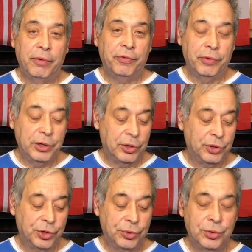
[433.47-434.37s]
freeze the
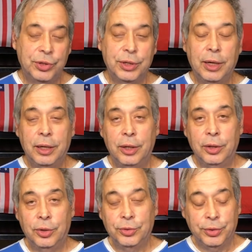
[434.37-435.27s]
juice,
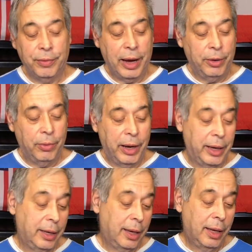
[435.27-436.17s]
use it right
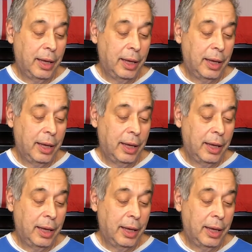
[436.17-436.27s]
away.